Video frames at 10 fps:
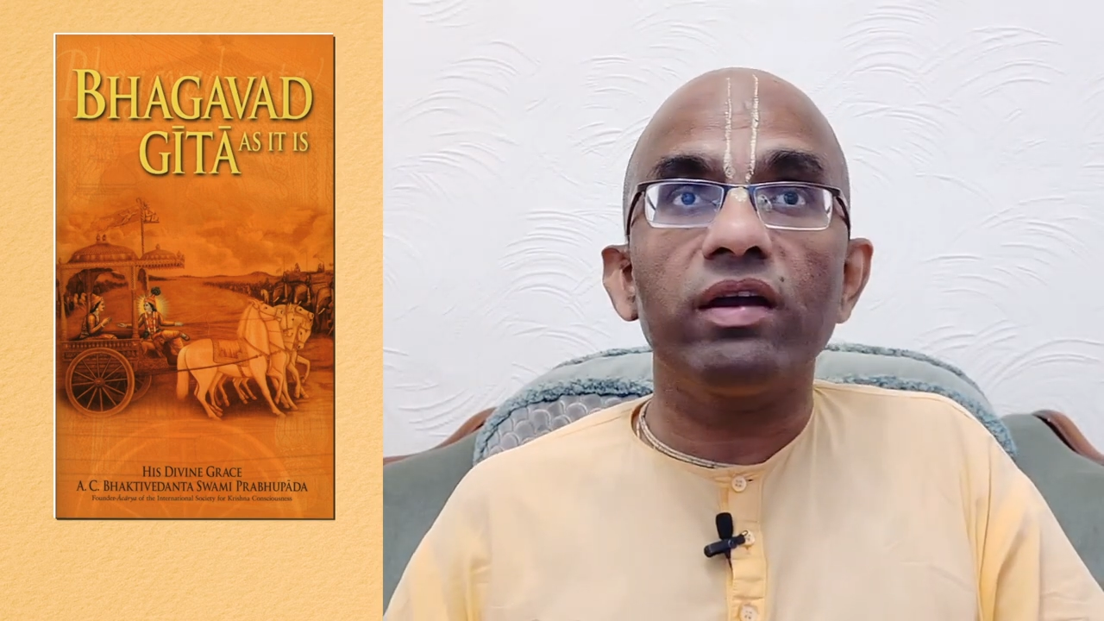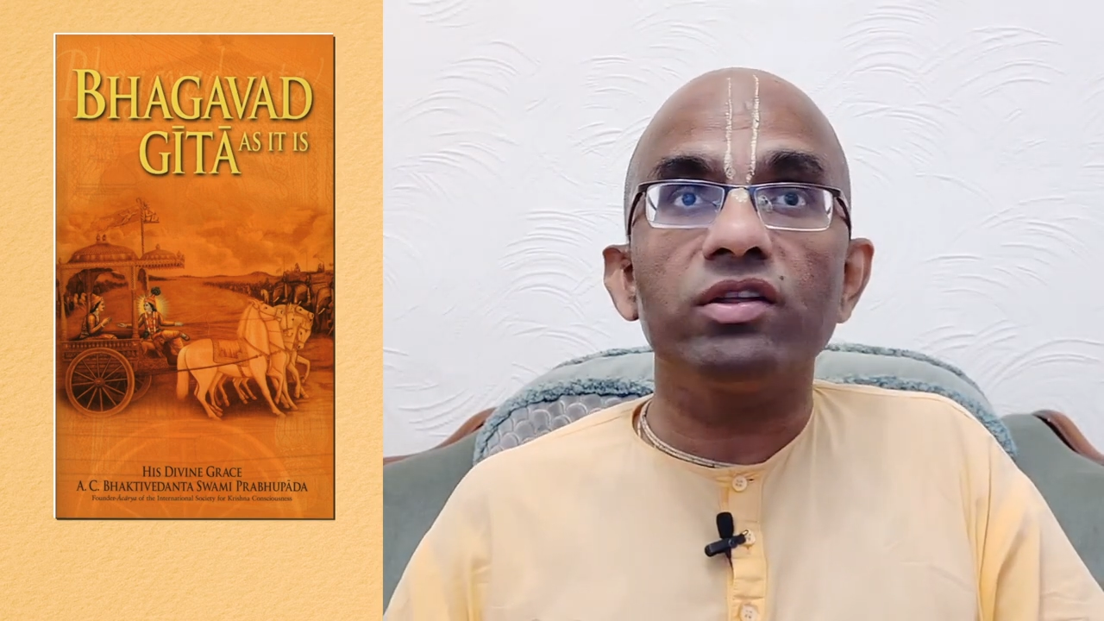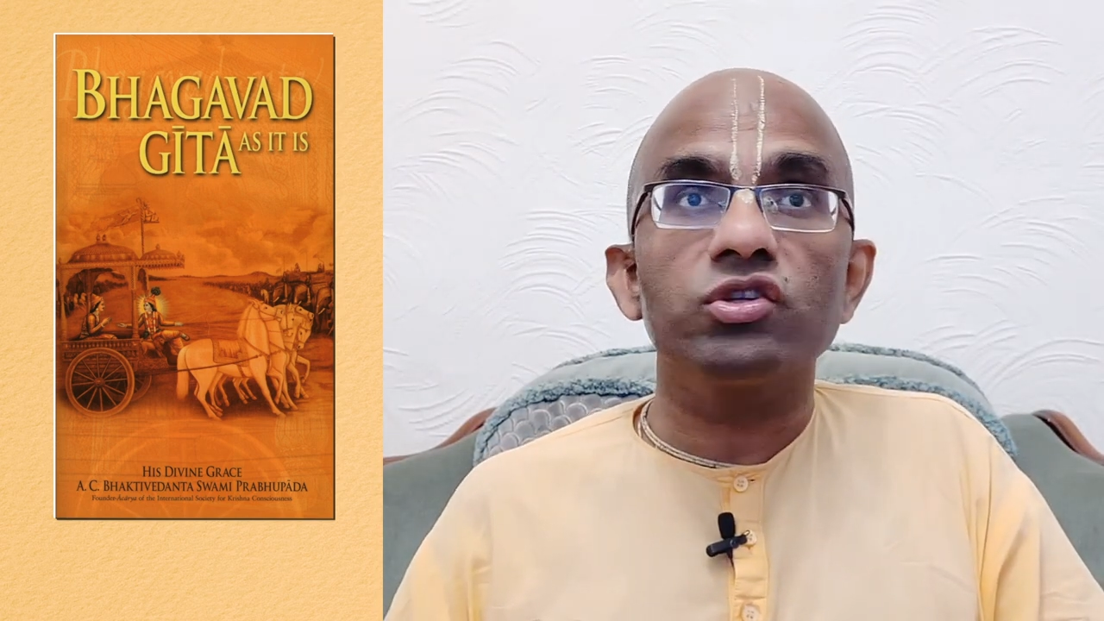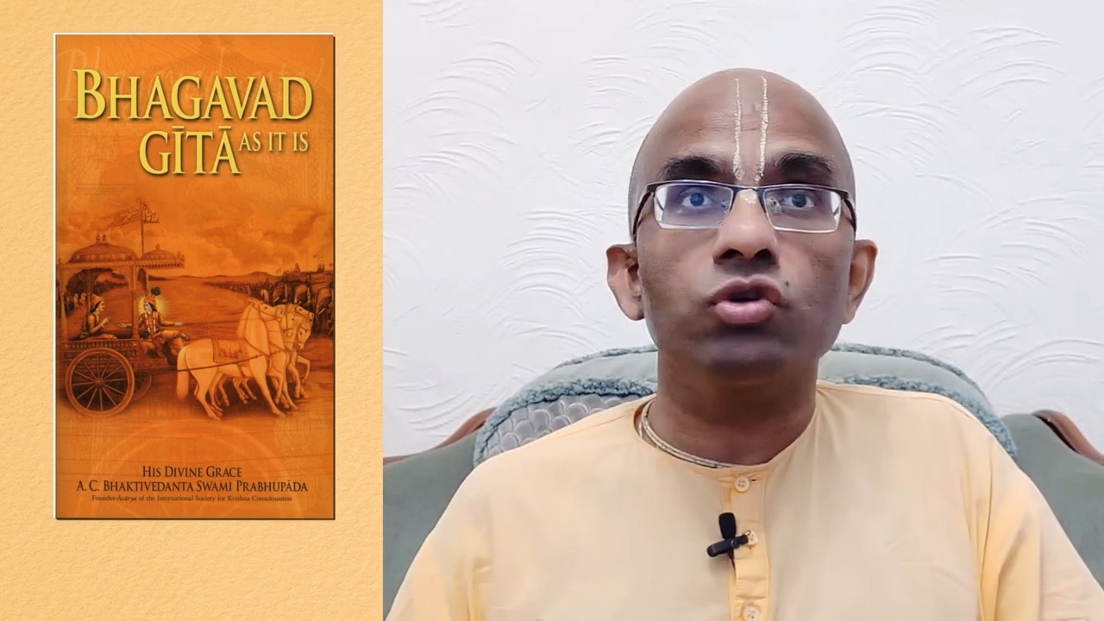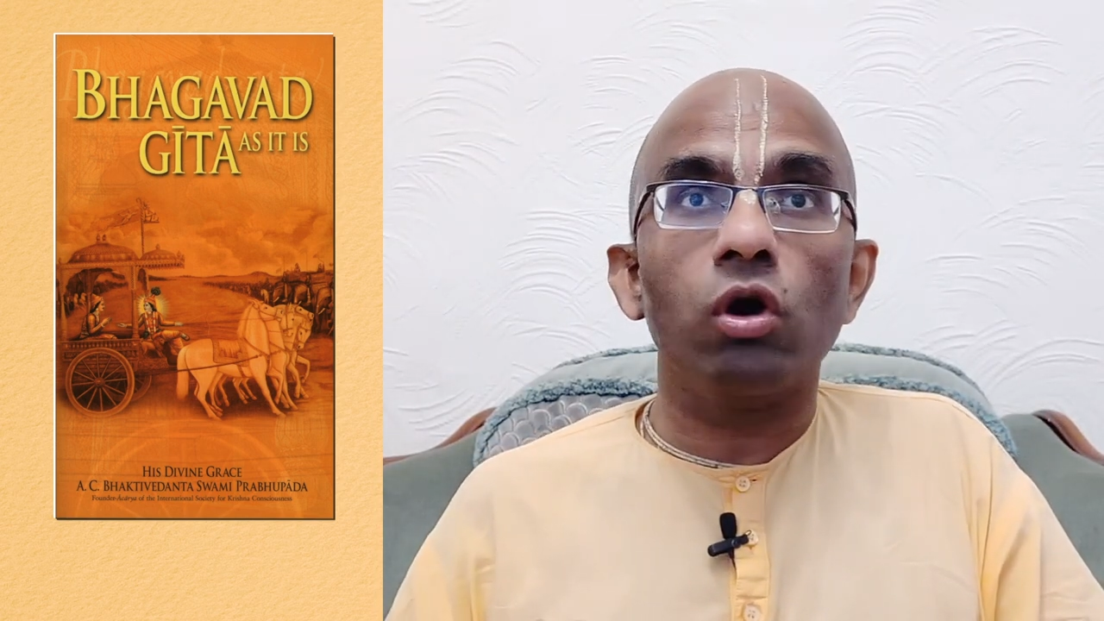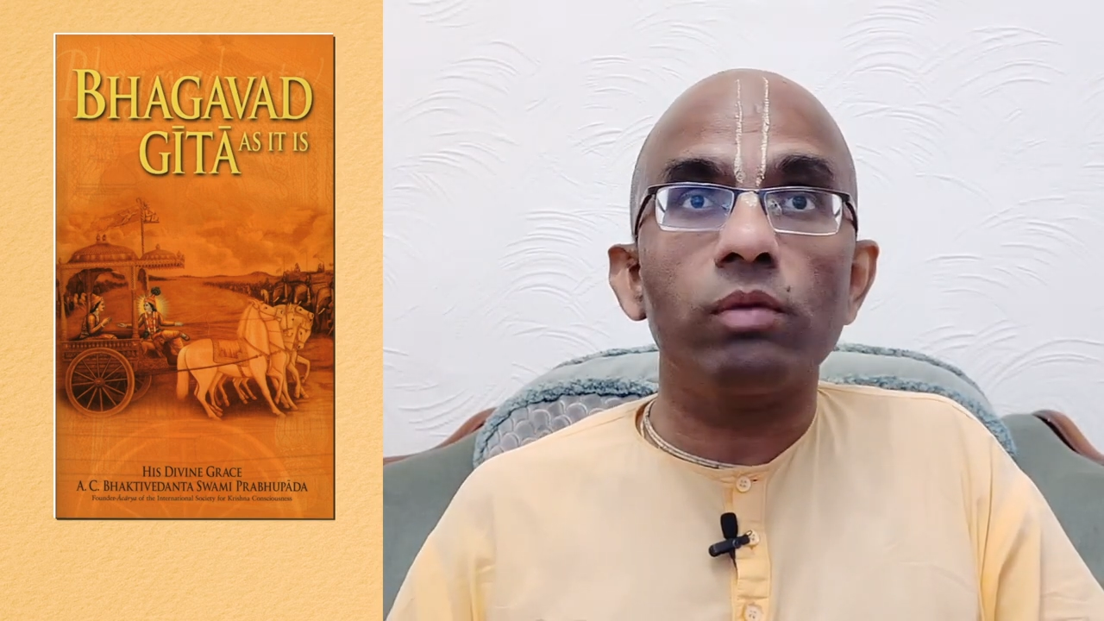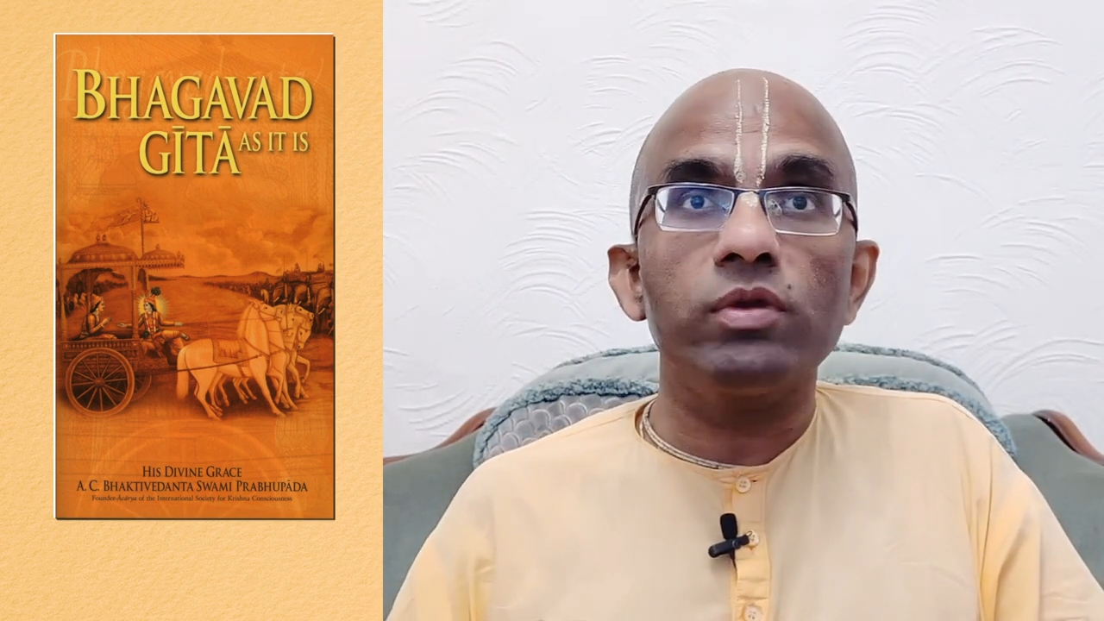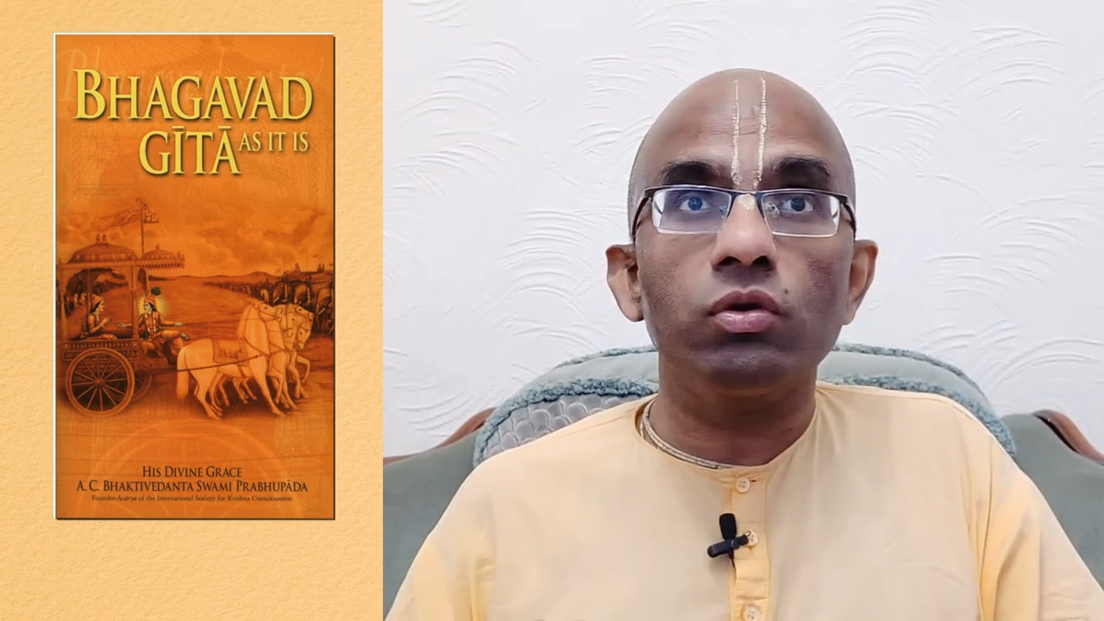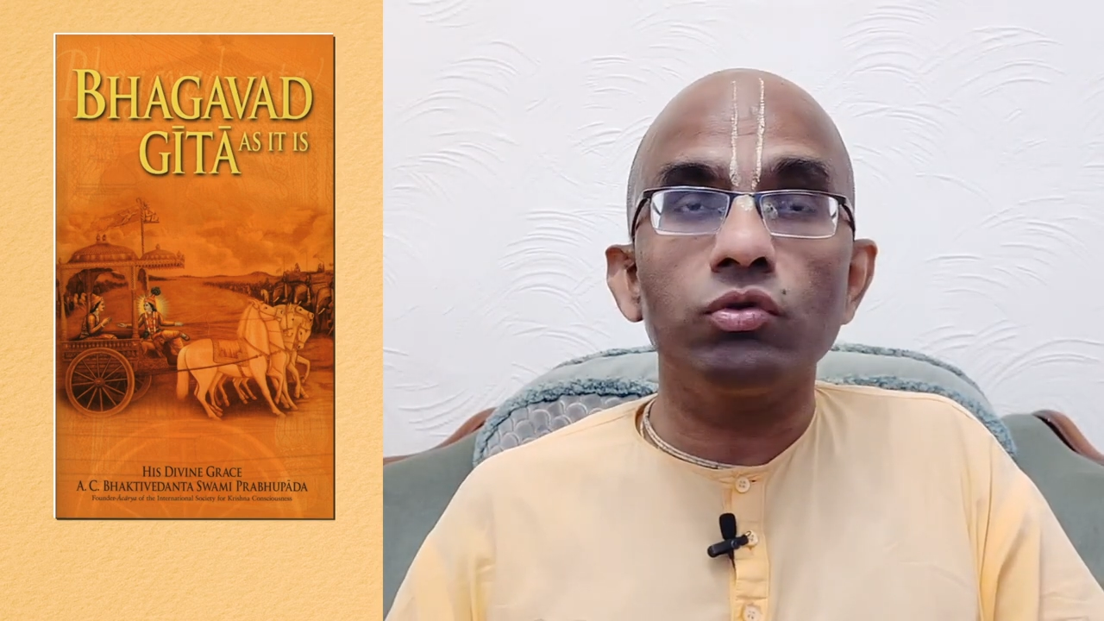in a stormy